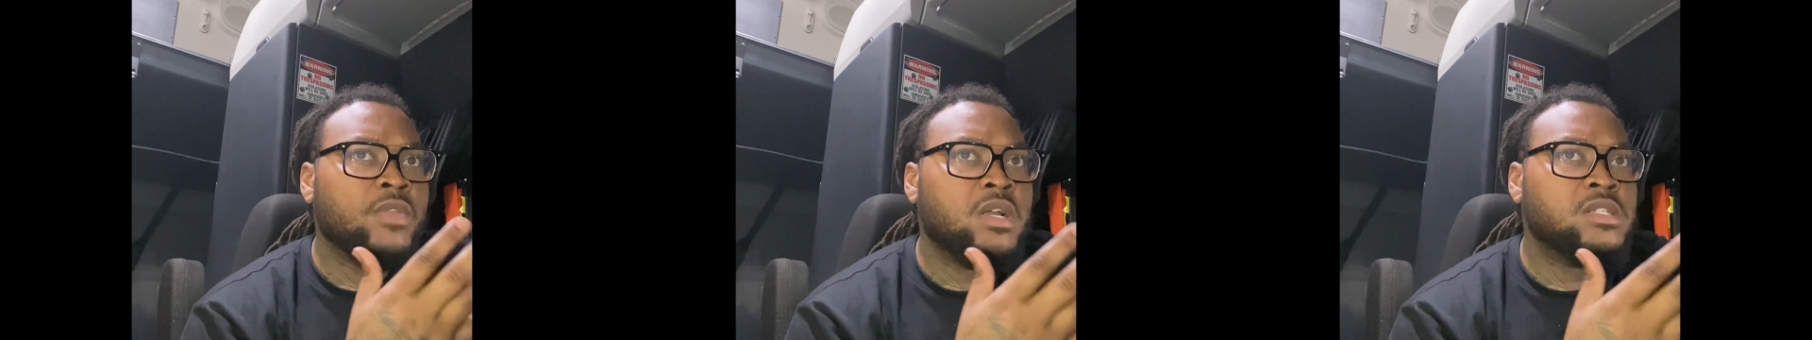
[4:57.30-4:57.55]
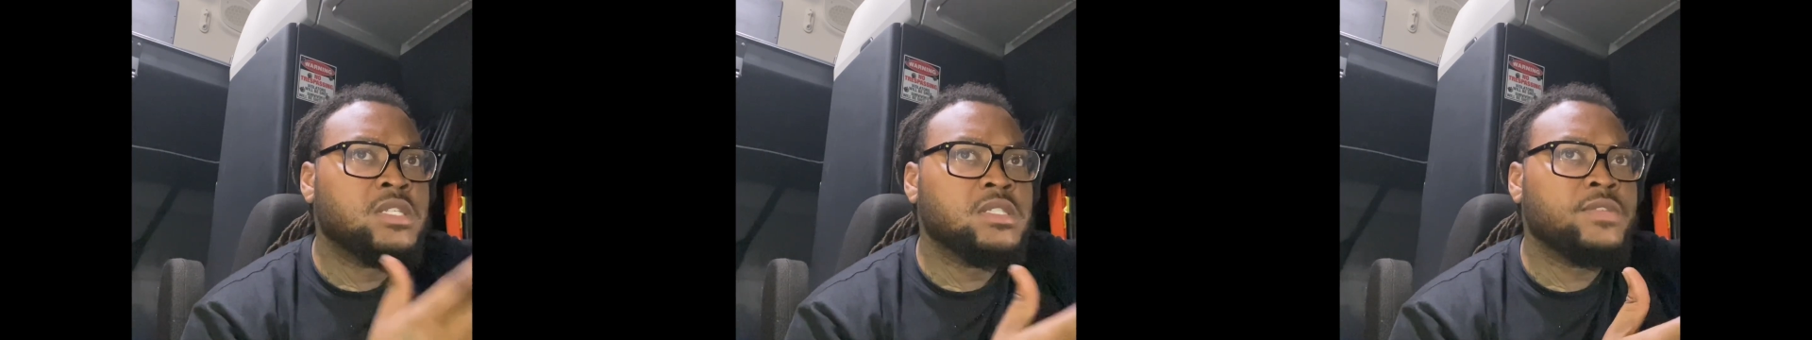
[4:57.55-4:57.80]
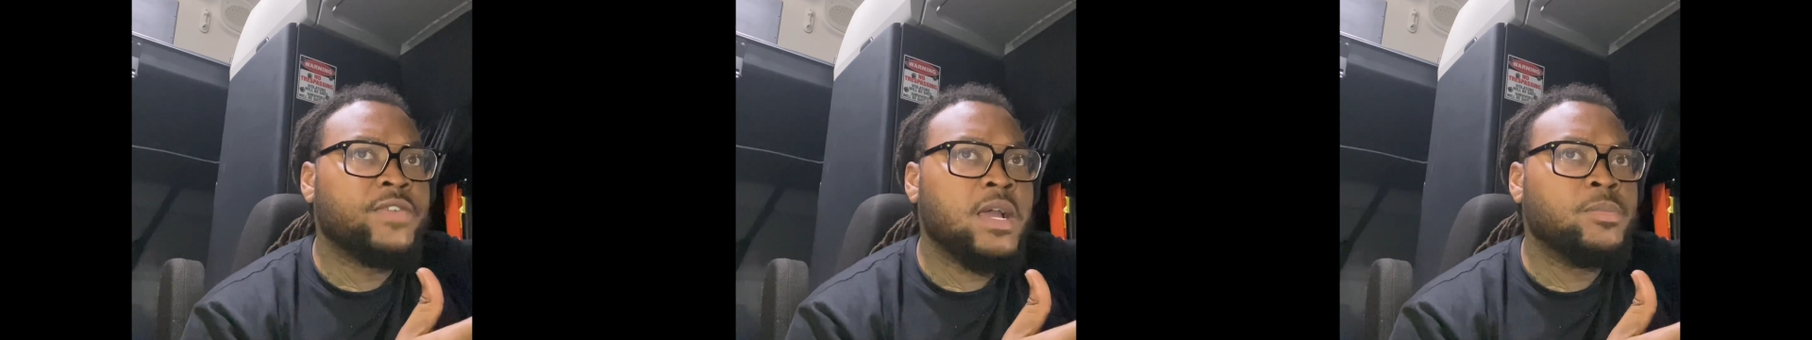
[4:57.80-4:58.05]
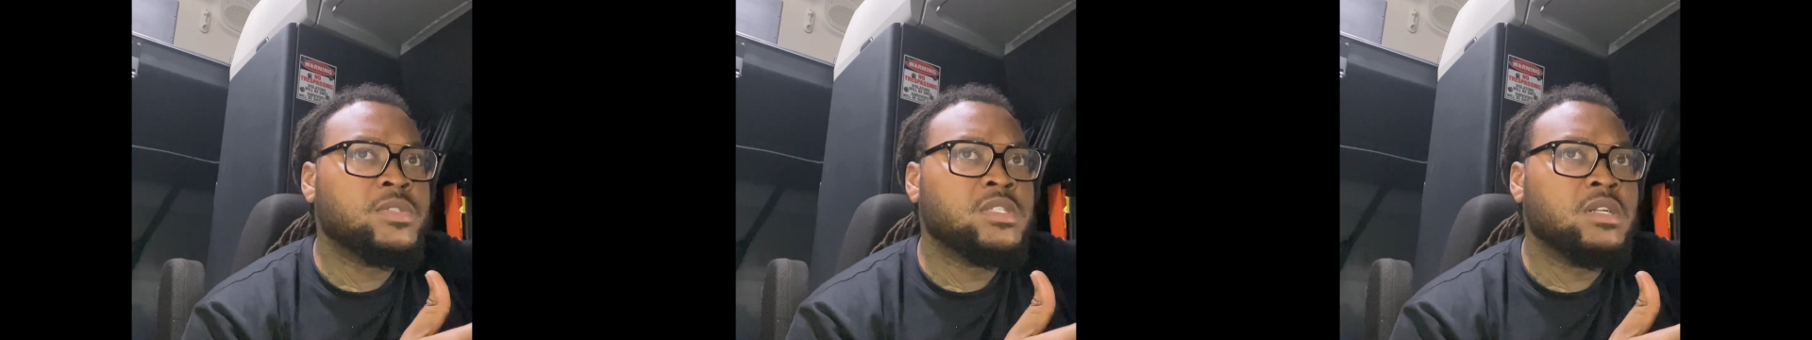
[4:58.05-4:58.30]

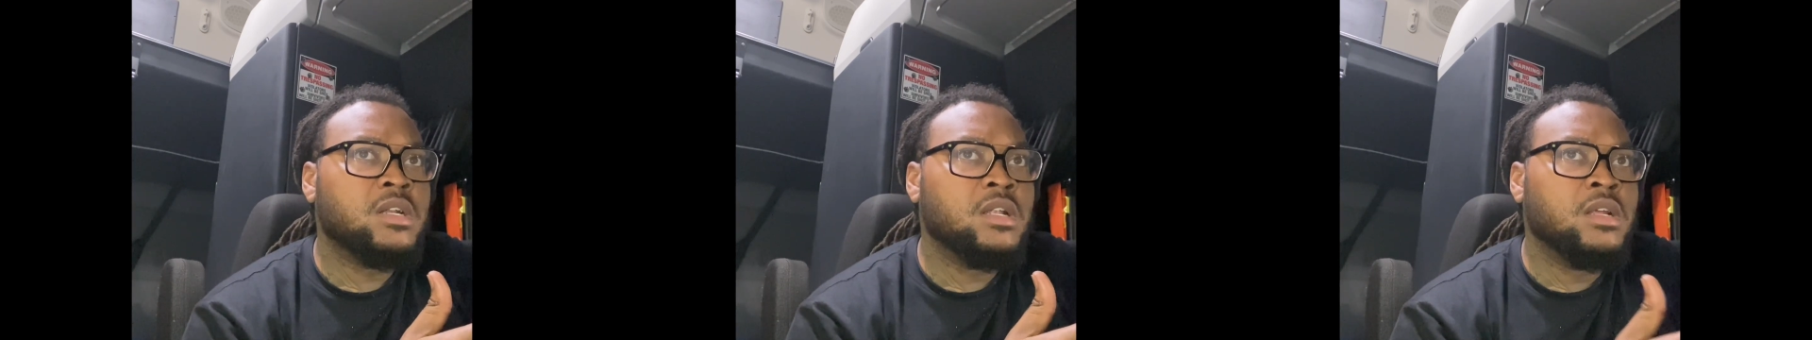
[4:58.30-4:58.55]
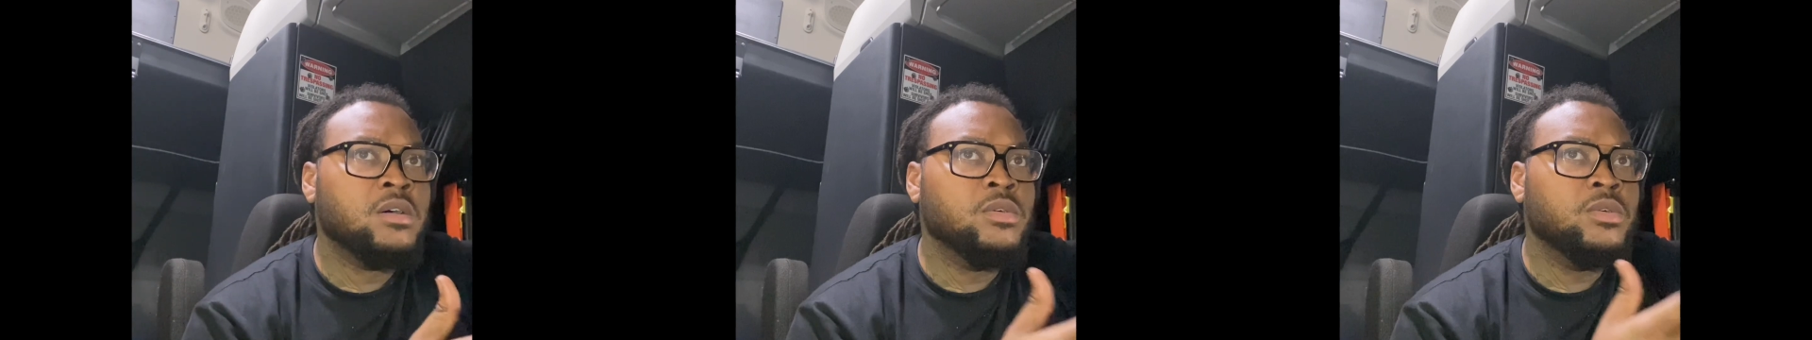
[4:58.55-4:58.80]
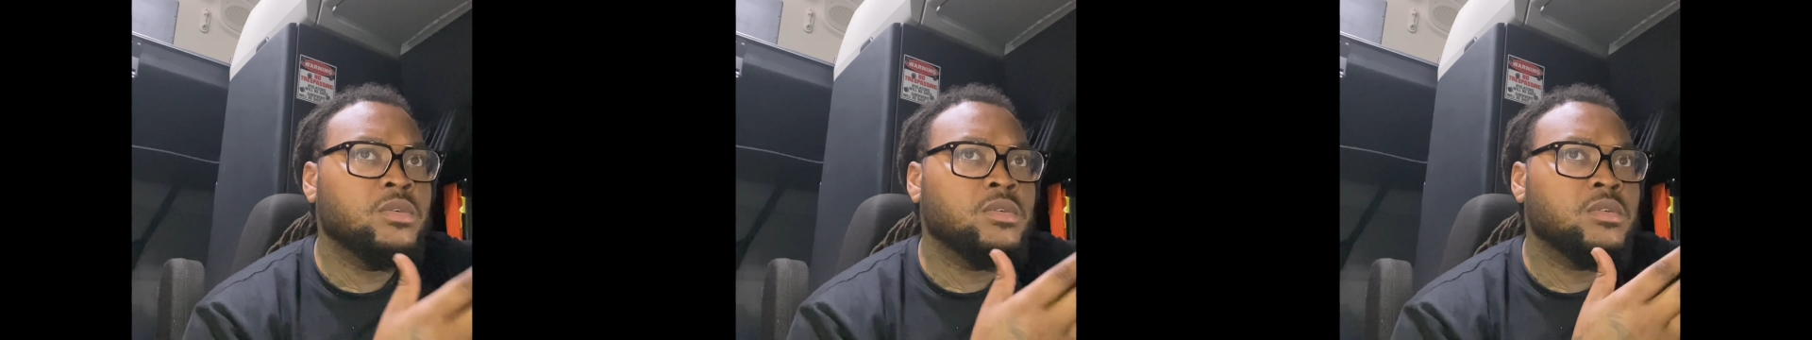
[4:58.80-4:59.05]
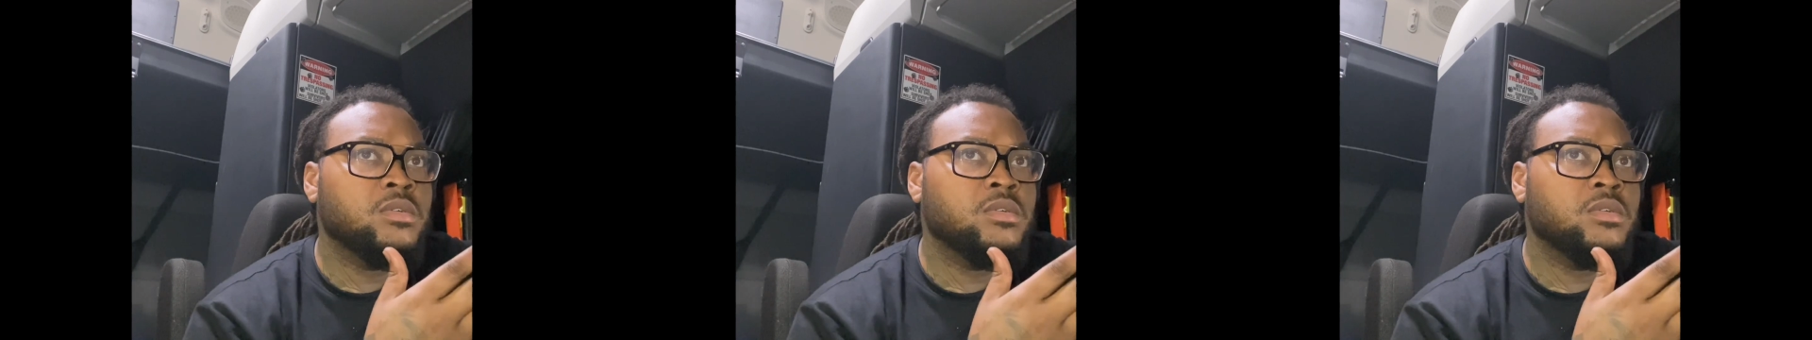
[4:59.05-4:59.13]
65% of load